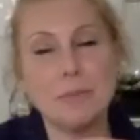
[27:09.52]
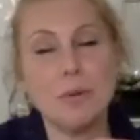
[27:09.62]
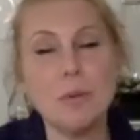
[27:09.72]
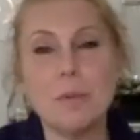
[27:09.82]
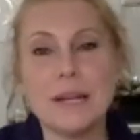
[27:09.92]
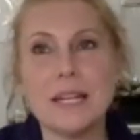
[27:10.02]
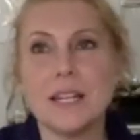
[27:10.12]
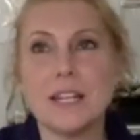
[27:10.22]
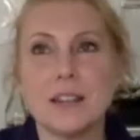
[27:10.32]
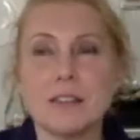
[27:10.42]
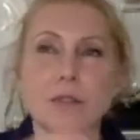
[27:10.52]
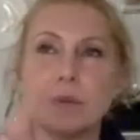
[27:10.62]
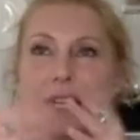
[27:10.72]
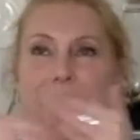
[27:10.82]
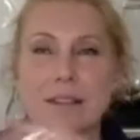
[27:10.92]
probably, there's
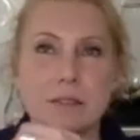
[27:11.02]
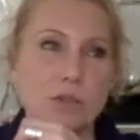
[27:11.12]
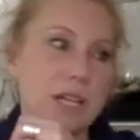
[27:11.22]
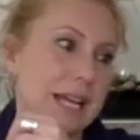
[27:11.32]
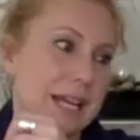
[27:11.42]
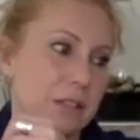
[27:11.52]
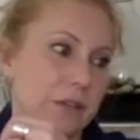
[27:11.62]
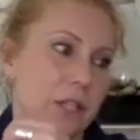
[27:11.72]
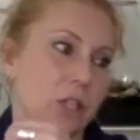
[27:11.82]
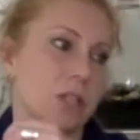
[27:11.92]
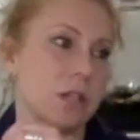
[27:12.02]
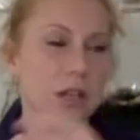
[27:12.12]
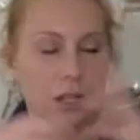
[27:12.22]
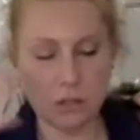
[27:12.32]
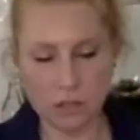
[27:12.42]
three layers that you design.
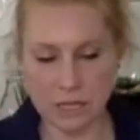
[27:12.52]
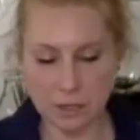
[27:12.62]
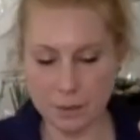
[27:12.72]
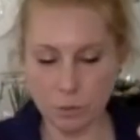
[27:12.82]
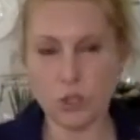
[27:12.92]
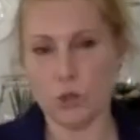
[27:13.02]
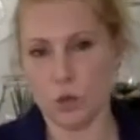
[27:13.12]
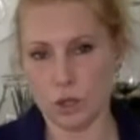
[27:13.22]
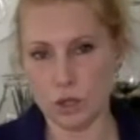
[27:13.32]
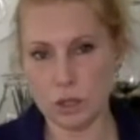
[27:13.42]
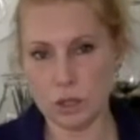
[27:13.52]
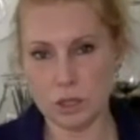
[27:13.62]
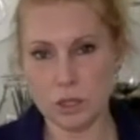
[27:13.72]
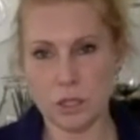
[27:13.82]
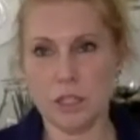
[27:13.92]
You think about what you want.
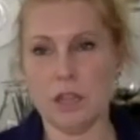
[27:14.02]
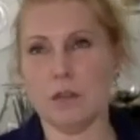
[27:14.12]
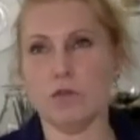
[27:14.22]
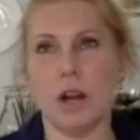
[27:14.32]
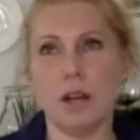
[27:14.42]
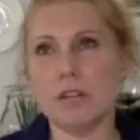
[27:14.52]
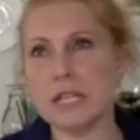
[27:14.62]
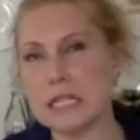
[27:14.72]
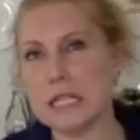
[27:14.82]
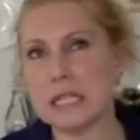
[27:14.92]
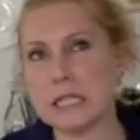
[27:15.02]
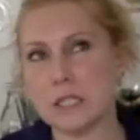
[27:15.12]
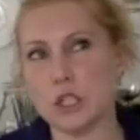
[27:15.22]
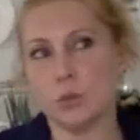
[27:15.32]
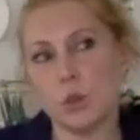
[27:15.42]
And you think, right, I really need this
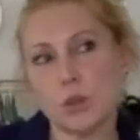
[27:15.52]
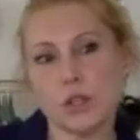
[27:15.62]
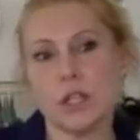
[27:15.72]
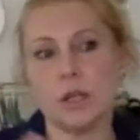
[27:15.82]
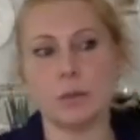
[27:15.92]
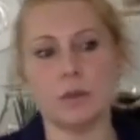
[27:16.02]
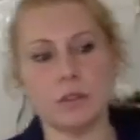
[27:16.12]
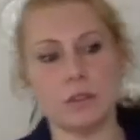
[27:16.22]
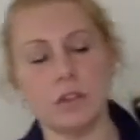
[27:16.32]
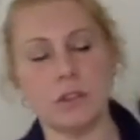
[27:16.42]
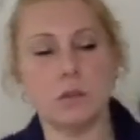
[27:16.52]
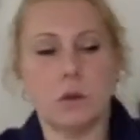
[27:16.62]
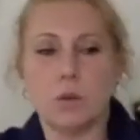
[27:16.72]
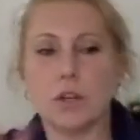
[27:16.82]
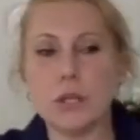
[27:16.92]
new wardrobe or this new dresser, or I
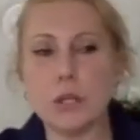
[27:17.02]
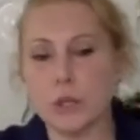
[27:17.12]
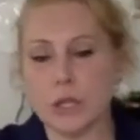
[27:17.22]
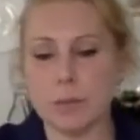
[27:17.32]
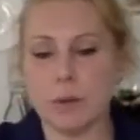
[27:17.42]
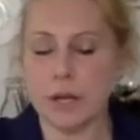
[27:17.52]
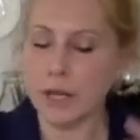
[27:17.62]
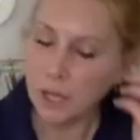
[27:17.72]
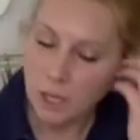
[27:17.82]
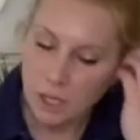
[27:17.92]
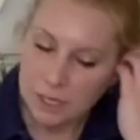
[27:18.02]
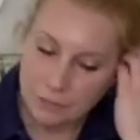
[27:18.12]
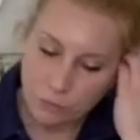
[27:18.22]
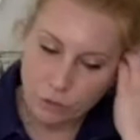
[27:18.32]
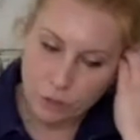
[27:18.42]
want a new look in my
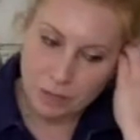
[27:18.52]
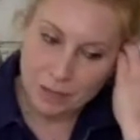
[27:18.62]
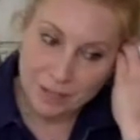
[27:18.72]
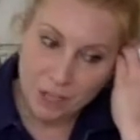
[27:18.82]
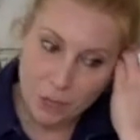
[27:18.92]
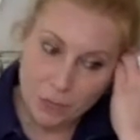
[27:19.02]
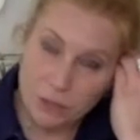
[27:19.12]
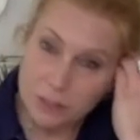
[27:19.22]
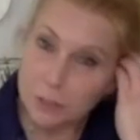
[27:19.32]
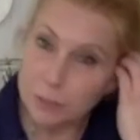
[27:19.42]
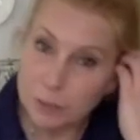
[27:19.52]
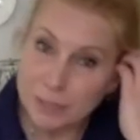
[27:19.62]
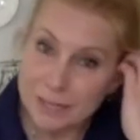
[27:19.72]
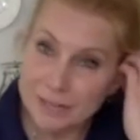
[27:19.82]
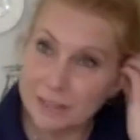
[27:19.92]
living room. And then go and look in your blooming
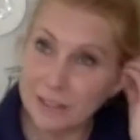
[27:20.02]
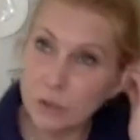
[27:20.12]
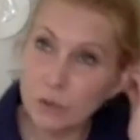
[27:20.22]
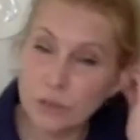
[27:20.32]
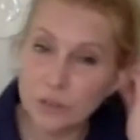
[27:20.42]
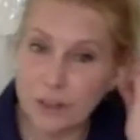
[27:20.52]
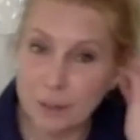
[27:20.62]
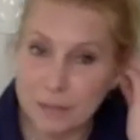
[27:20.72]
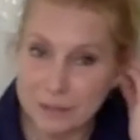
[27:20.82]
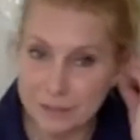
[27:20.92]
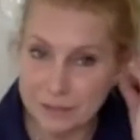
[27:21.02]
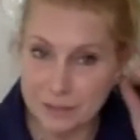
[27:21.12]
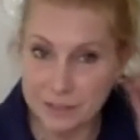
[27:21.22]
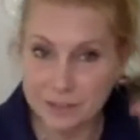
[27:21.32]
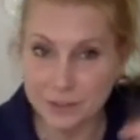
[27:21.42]
attic and all of your family's
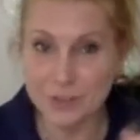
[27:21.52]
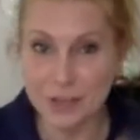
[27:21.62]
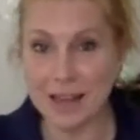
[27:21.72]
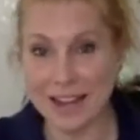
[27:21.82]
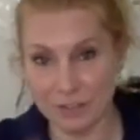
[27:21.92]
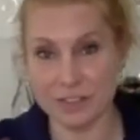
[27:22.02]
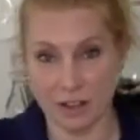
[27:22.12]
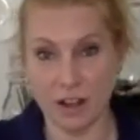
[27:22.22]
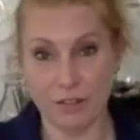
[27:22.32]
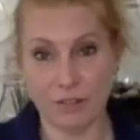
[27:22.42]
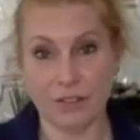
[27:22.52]
attics, because they'll have stuff.